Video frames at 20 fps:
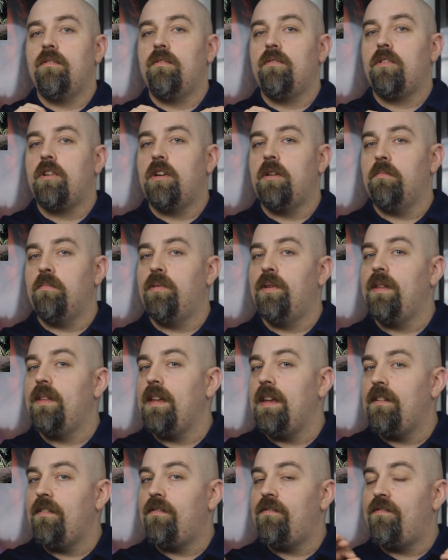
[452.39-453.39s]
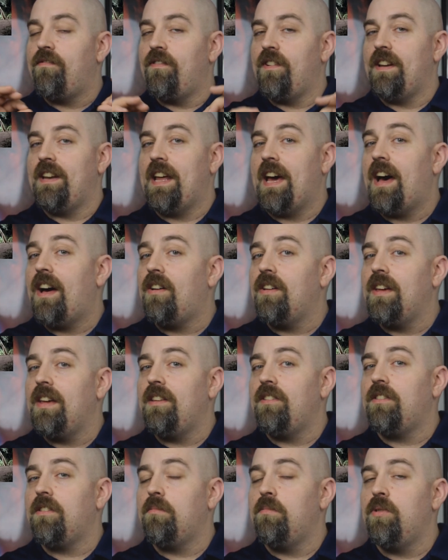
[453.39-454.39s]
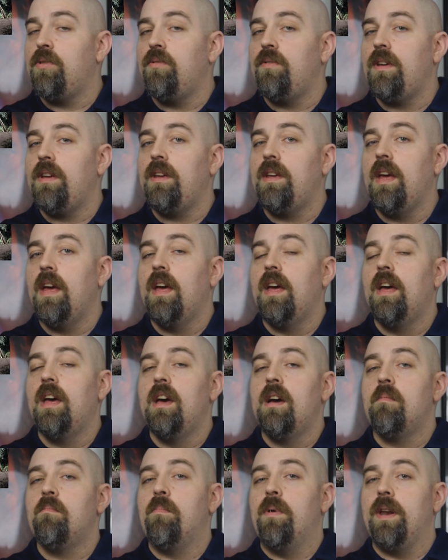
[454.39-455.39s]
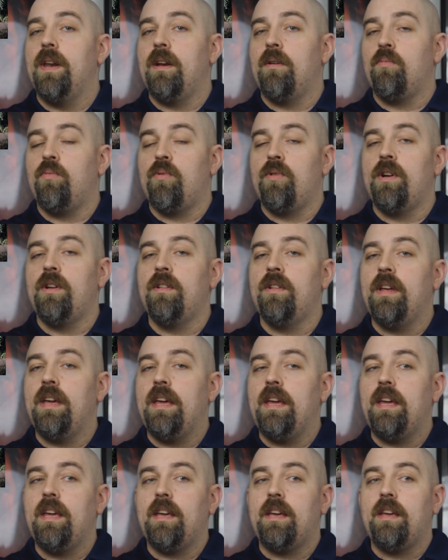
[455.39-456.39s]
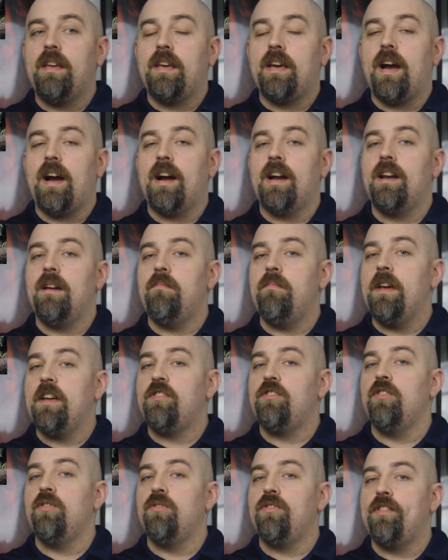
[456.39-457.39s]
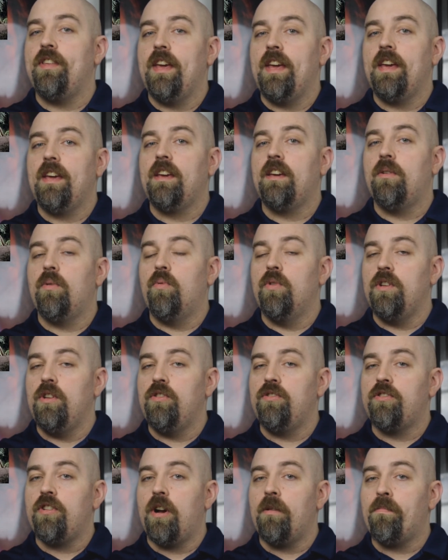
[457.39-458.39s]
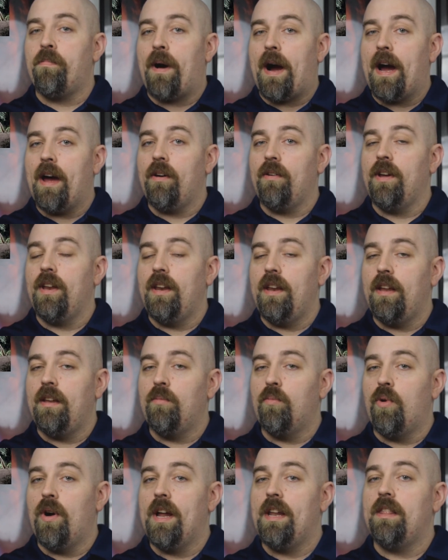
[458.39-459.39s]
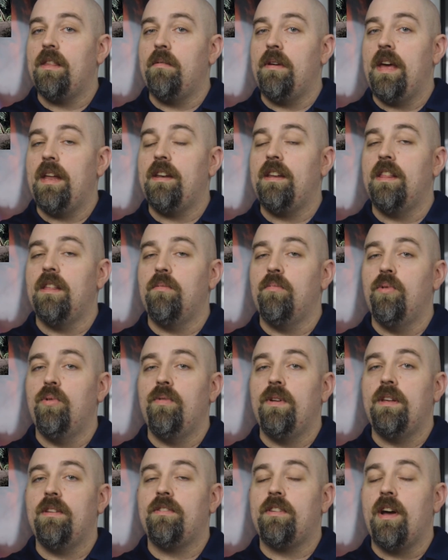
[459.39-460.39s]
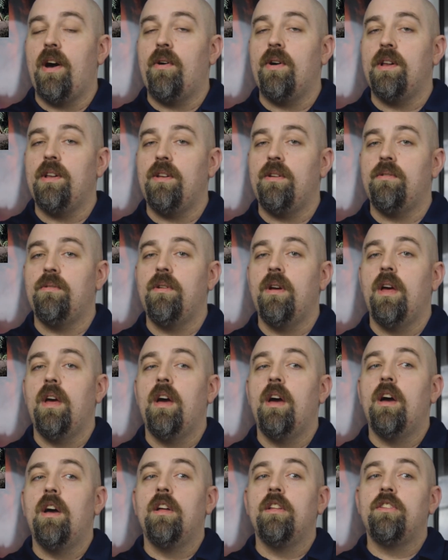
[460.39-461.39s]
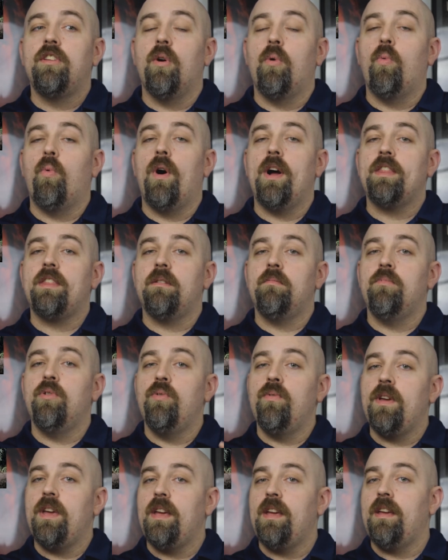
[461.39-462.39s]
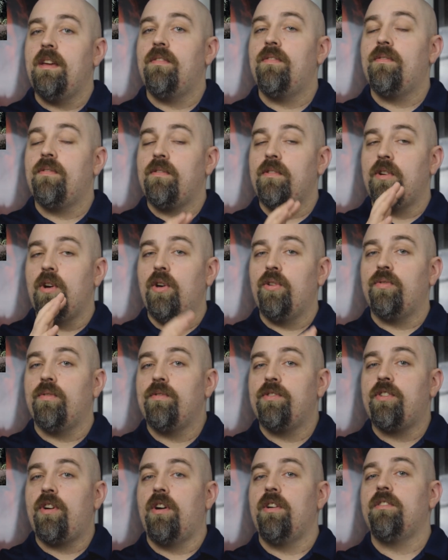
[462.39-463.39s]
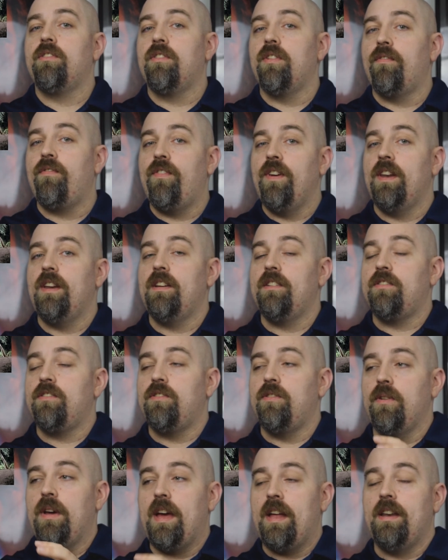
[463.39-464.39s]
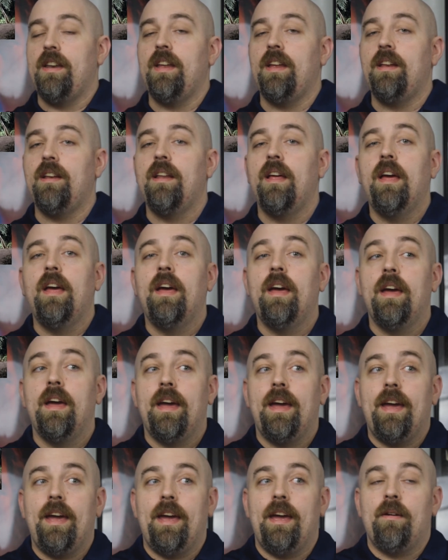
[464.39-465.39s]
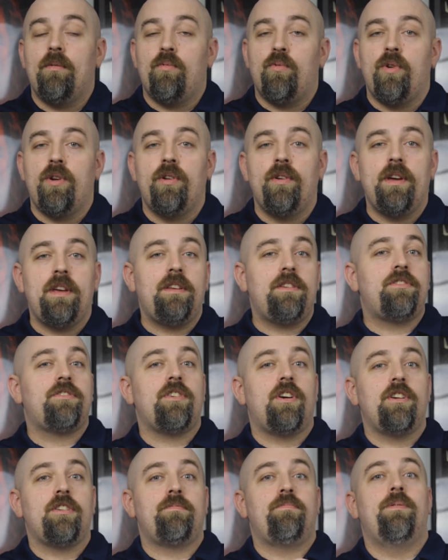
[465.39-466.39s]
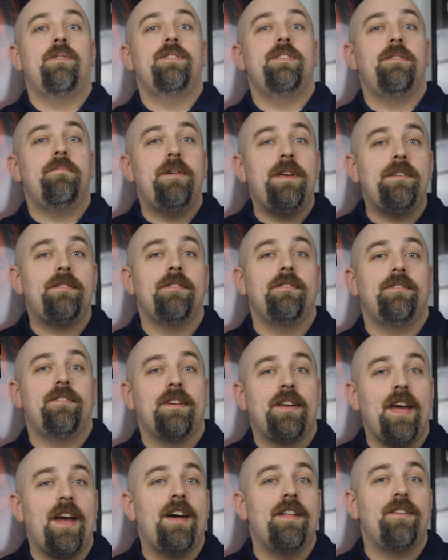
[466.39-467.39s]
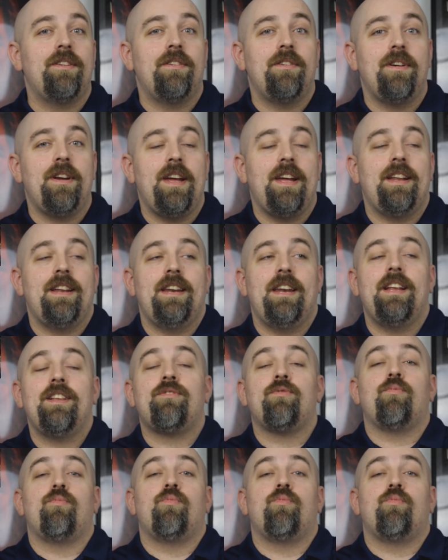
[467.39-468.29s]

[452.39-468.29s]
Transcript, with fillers: completely finales the movie, but it really kind of makes you think when you start piling in what the ending of the movie is telling you to what the movie goes from start to finish to ending it really starts putting the pieces together and it's